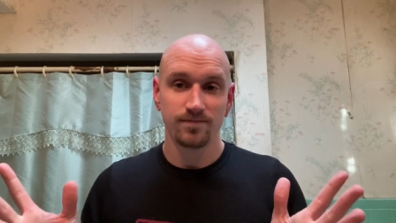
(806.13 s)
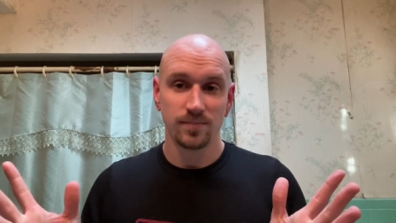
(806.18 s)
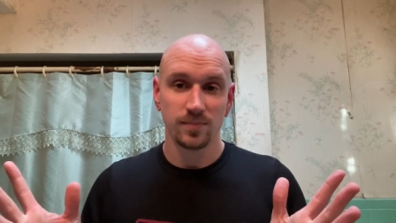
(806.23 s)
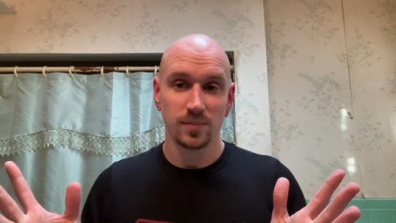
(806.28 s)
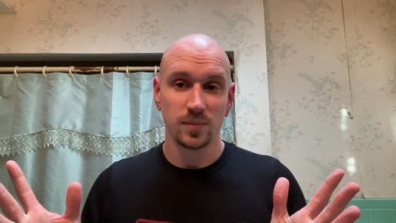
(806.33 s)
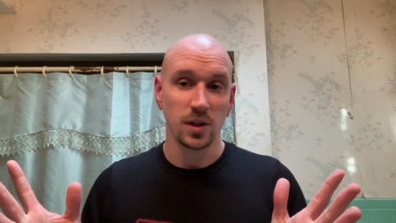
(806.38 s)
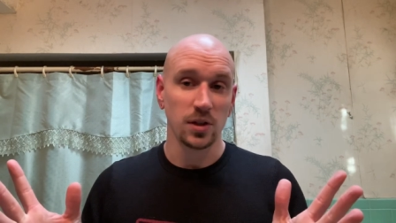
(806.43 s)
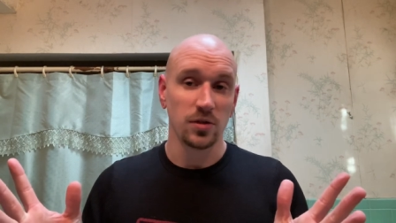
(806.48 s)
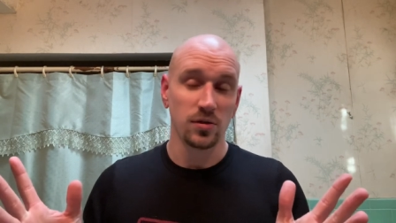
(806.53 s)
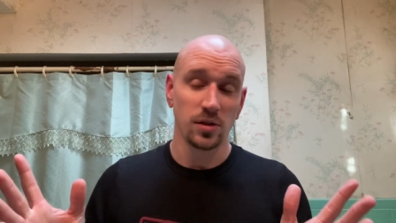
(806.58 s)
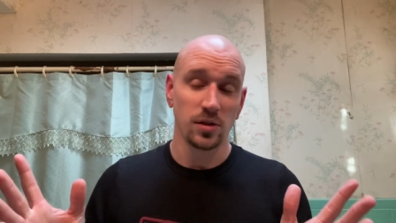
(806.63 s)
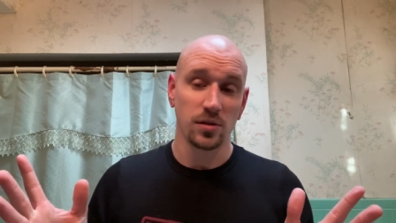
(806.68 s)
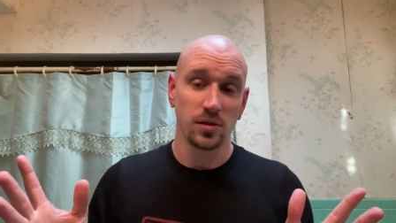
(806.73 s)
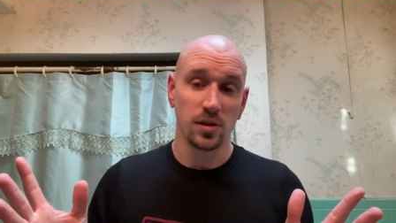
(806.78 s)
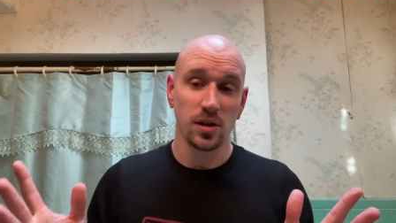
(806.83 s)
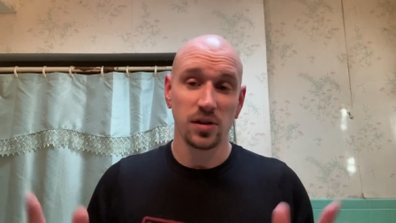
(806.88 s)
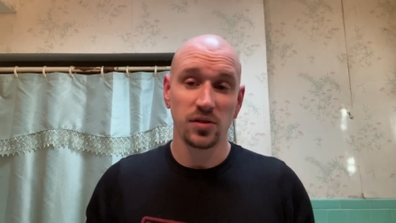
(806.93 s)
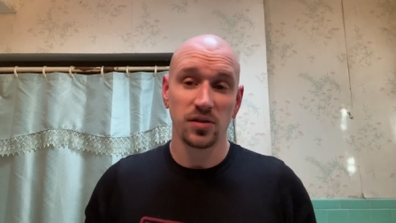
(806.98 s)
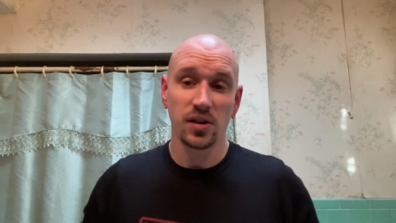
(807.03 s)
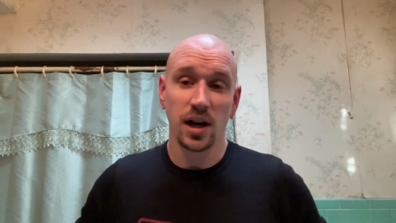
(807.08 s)
this is the
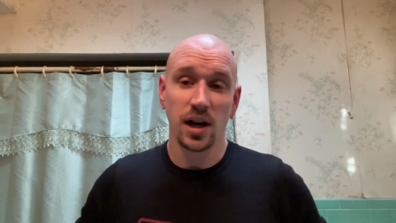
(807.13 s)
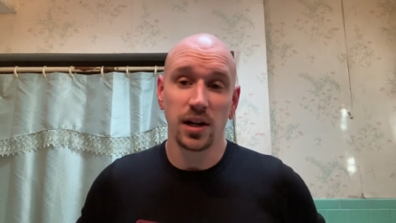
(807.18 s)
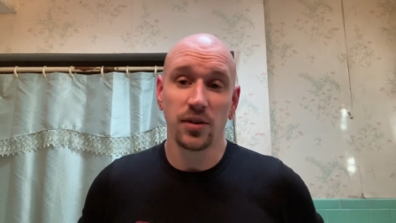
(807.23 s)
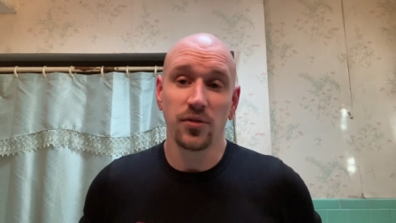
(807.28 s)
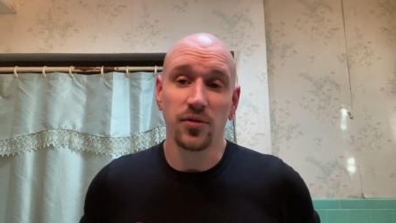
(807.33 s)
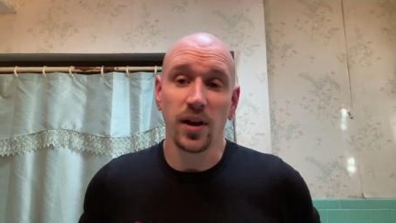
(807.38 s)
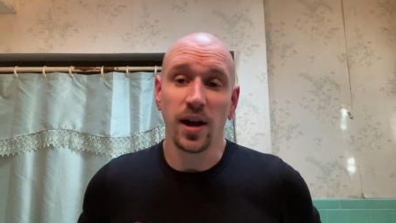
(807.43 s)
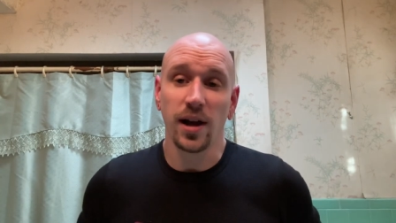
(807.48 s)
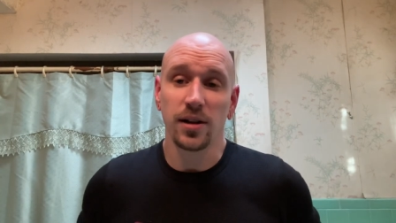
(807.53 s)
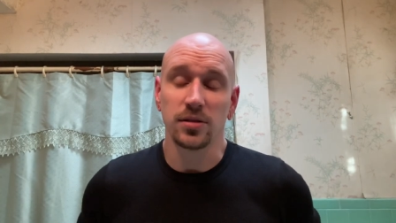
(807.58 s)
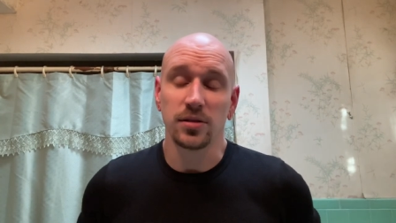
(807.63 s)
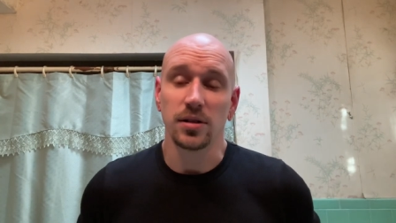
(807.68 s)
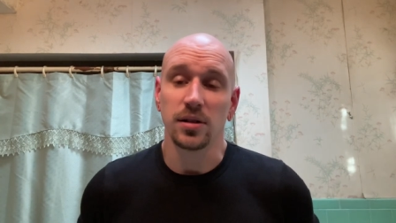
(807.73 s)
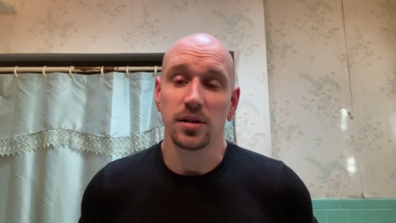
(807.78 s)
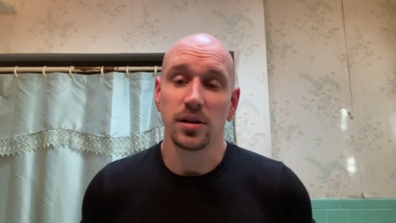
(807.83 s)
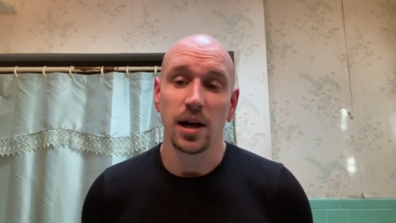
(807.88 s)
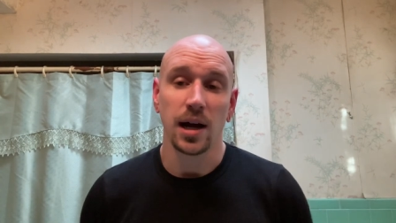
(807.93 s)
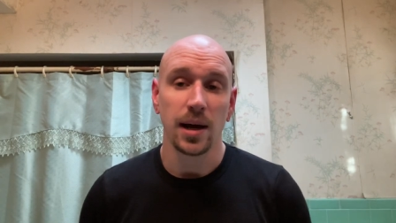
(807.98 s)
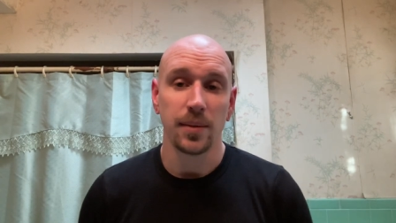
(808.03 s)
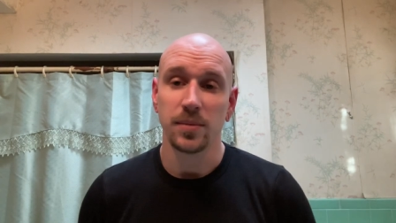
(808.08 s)
deciding
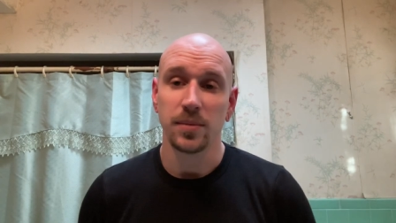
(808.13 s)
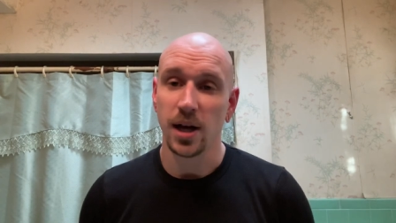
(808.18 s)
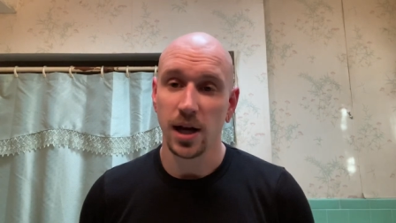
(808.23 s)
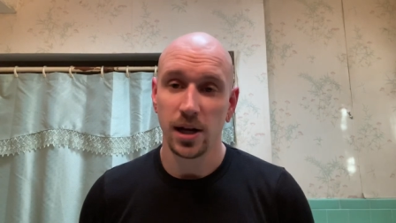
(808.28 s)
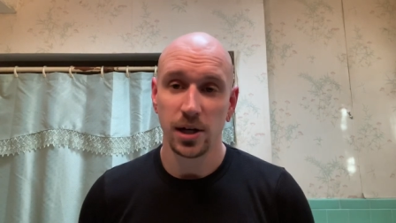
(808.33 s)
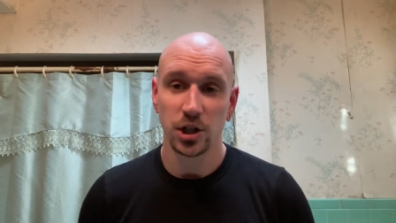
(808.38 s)
factor. I'm not